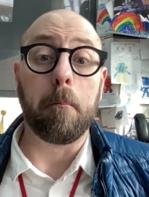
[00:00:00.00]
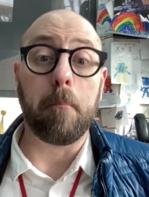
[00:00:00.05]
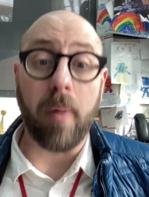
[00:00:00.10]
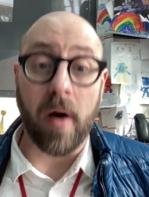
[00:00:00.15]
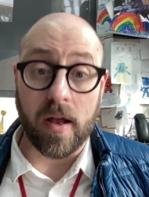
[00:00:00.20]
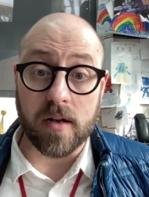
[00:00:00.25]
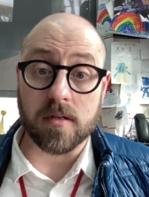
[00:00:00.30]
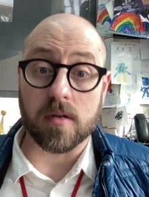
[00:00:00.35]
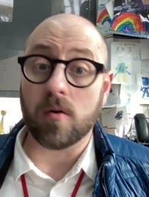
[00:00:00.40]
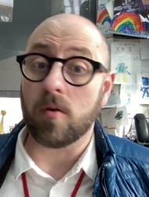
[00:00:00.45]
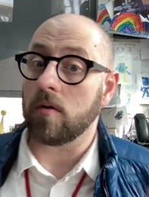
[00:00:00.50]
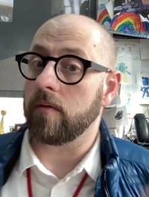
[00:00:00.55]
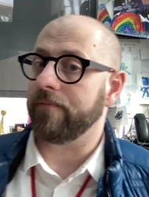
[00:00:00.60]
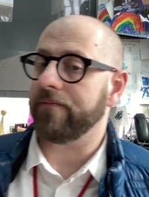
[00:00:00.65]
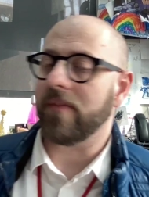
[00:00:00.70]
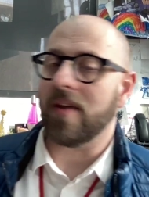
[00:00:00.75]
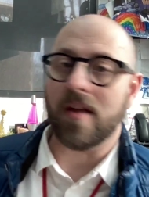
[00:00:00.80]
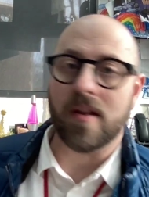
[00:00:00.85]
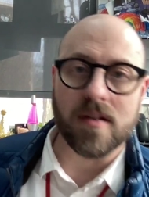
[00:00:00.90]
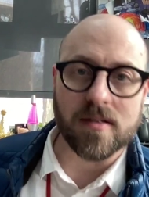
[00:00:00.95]
But
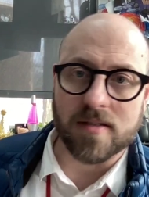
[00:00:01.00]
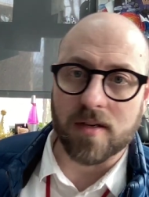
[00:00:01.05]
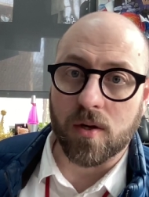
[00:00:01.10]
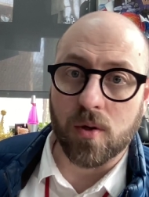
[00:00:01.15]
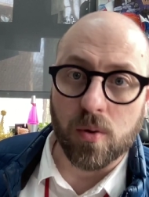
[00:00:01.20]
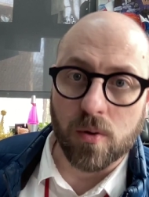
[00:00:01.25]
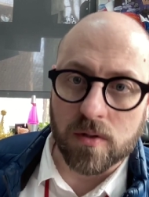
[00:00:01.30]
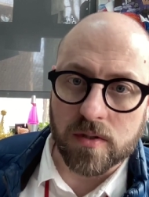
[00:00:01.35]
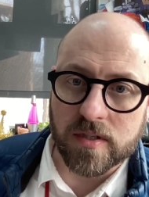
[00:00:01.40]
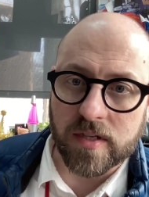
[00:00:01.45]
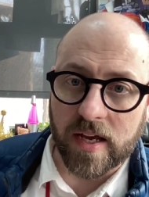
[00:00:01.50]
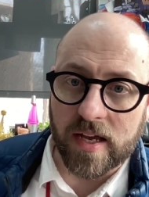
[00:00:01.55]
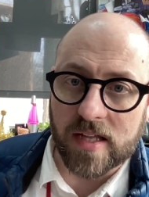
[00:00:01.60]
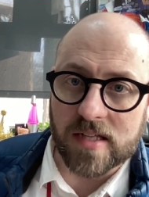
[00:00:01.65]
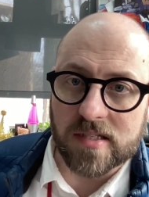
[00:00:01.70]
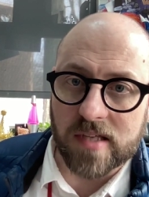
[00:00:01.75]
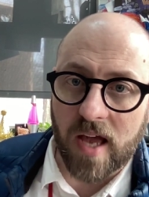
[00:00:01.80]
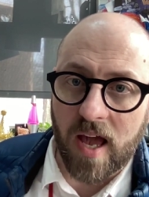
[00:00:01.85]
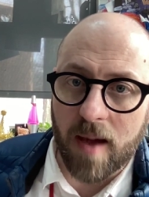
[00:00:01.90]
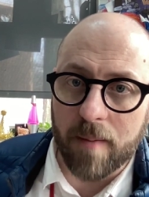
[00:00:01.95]
it is a cool
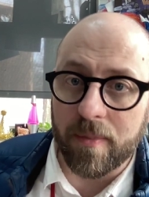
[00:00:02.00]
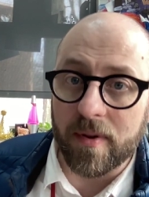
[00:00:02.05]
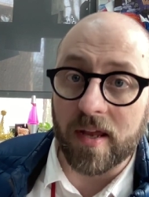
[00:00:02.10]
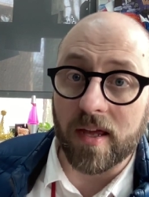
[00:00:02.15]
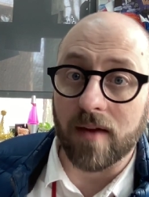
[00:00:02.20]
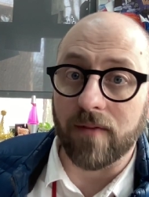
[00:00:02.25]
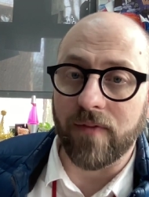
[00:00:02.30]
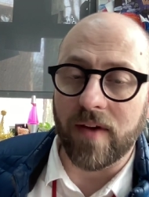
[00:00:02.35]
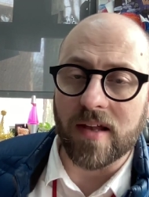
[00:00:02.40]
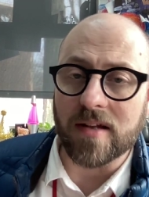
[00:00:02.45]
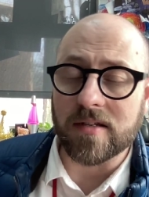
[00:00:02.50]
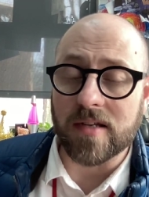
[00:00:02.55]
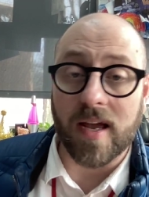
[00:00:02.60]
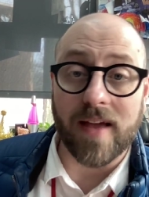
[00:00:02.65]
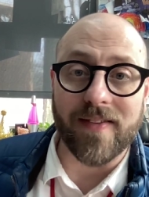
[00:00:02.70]
science happening event,